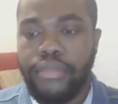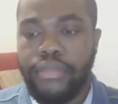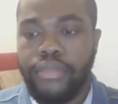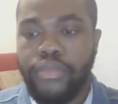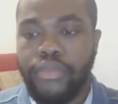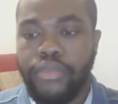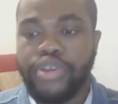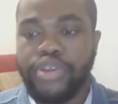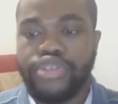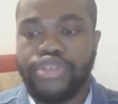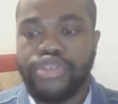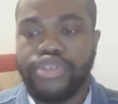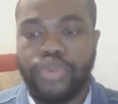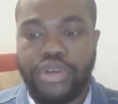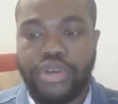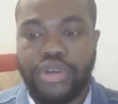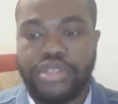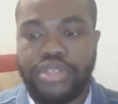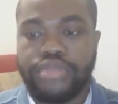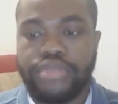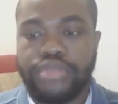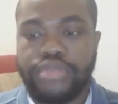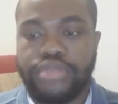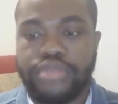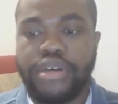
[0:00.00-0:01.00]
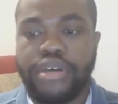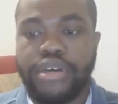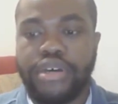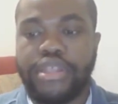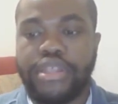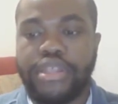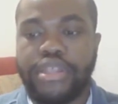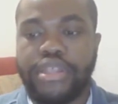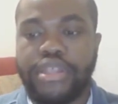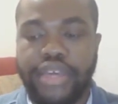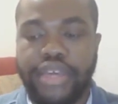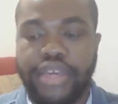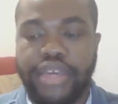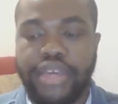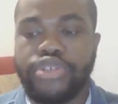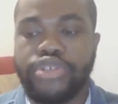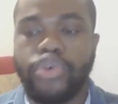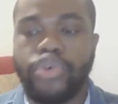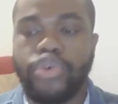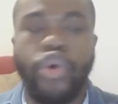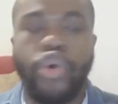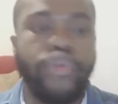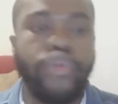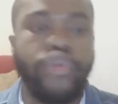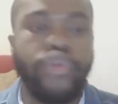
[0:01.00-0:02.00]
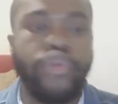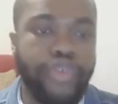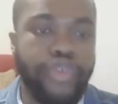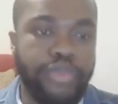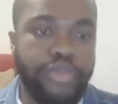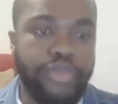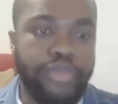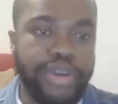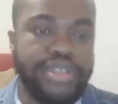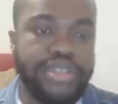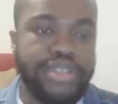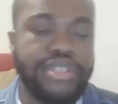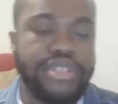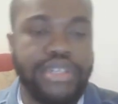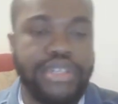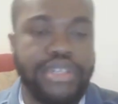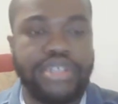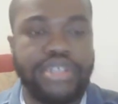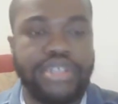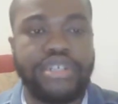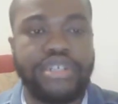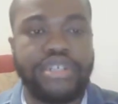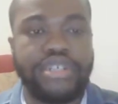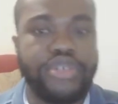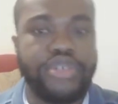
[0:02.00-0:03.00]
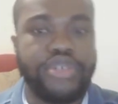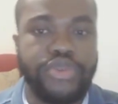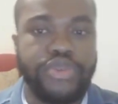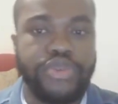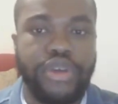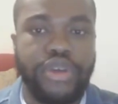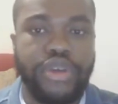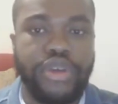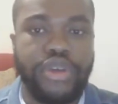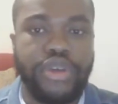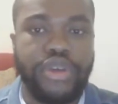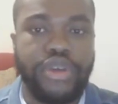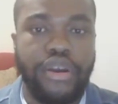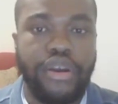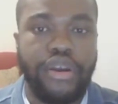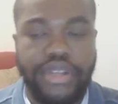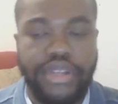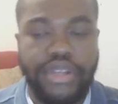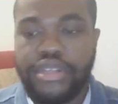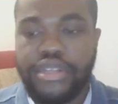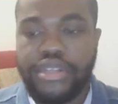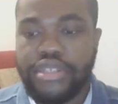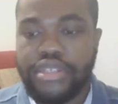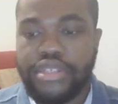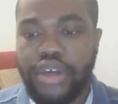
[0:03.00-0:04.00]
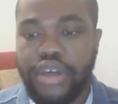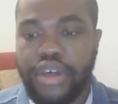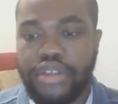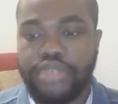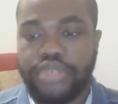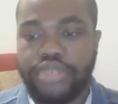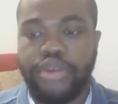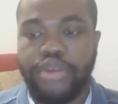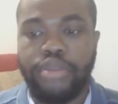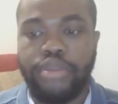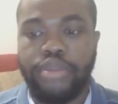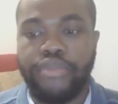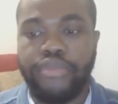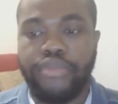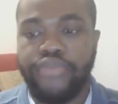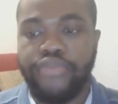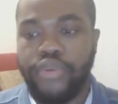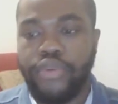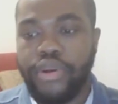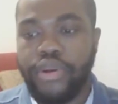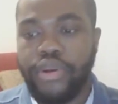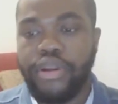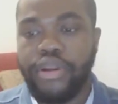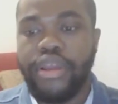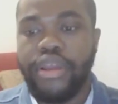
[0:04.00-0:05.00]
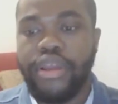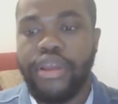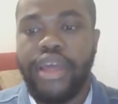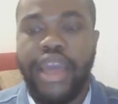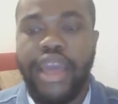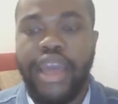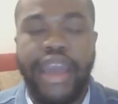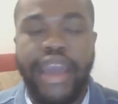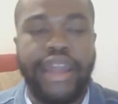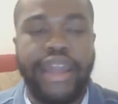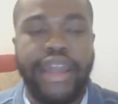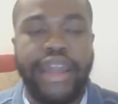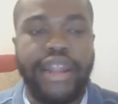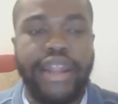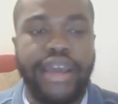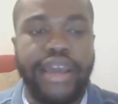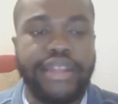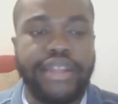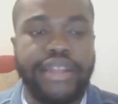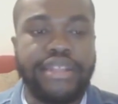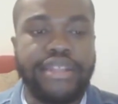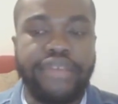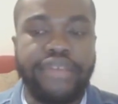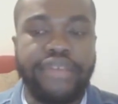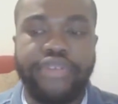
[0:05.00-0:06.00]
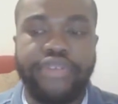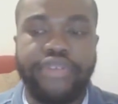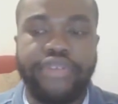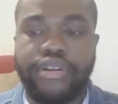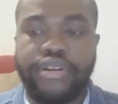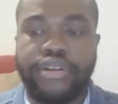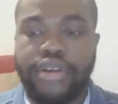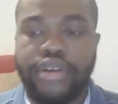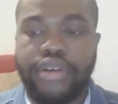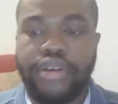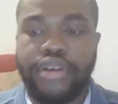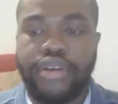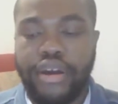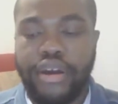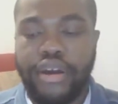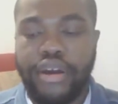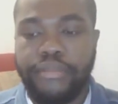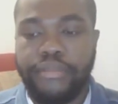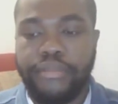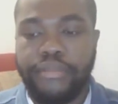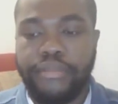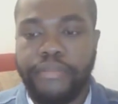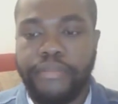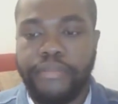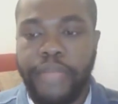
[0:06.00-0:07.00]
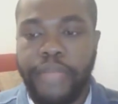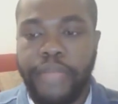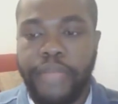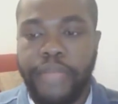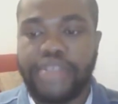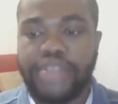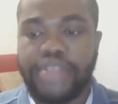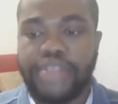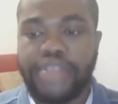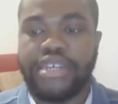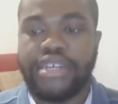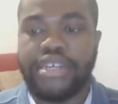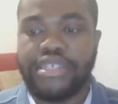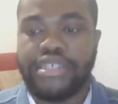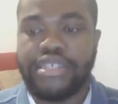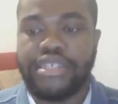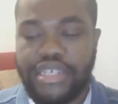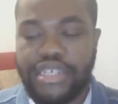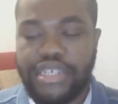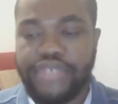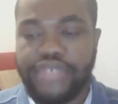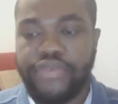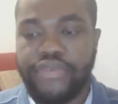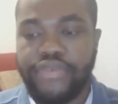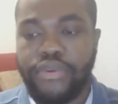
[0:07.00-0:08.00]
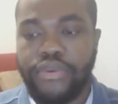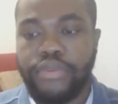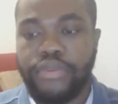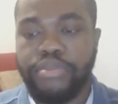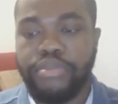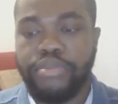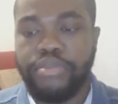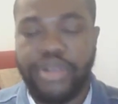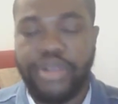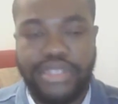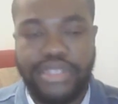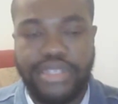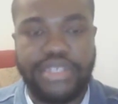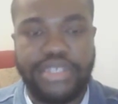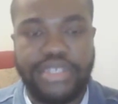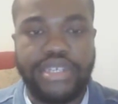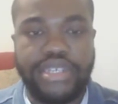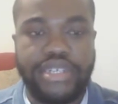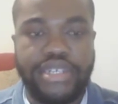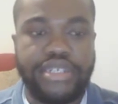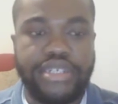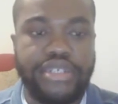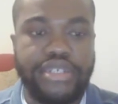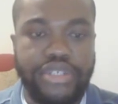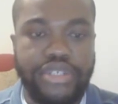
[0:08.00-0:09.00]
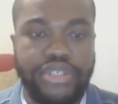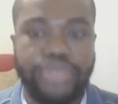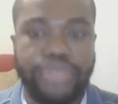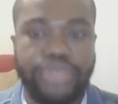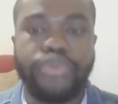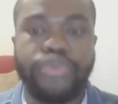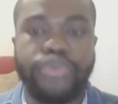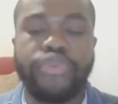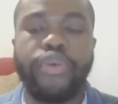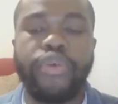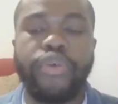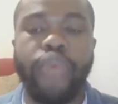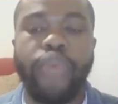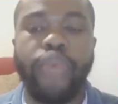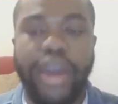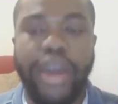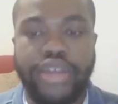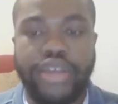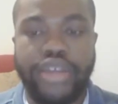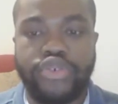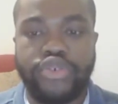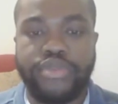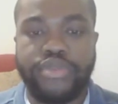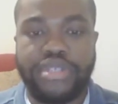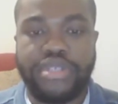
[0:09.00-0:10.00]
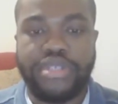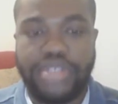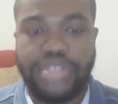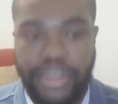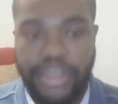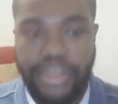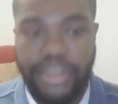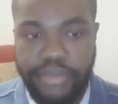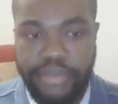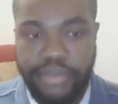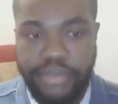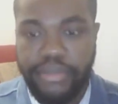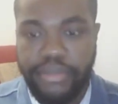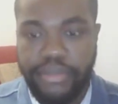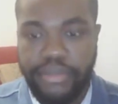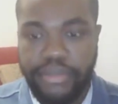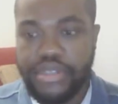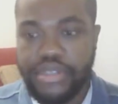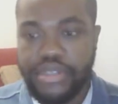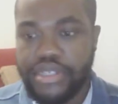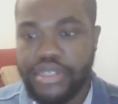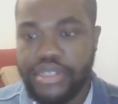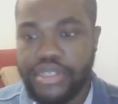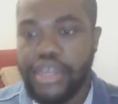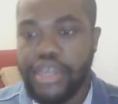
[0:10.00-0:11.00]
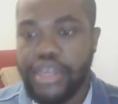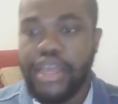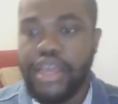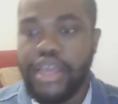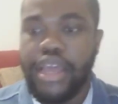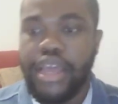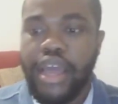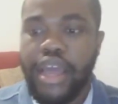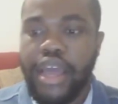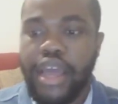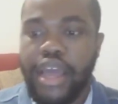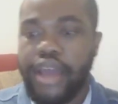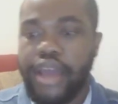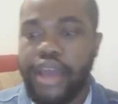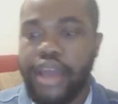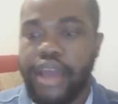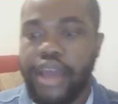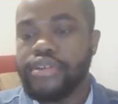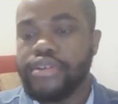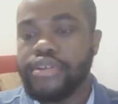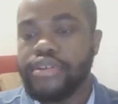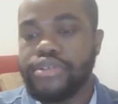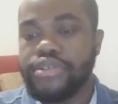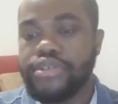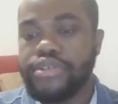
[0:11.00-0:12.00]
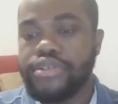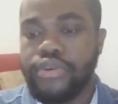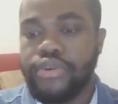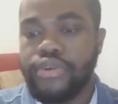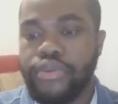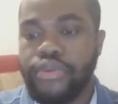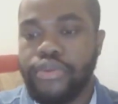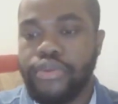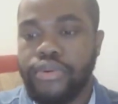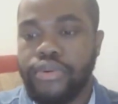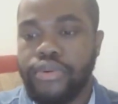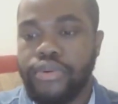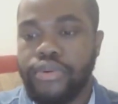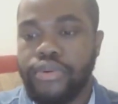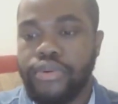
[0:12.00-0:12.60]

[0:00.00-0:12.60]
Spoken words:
which was the Heal tool overview presentation, which we already talked about before. And I delivered a successful presentation to the Wise Women team members. I also